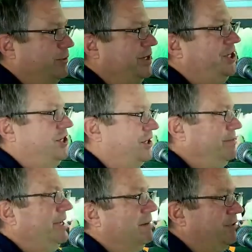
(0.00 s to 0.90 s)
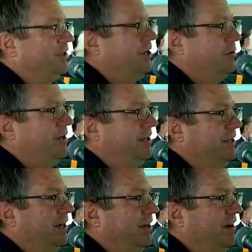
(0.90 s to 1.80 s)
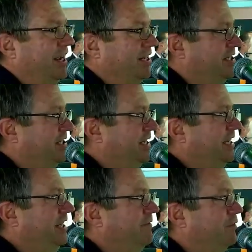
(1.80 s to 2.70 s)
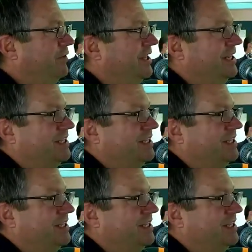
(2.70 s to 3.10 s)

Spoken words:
And so we should be able to go in there and see for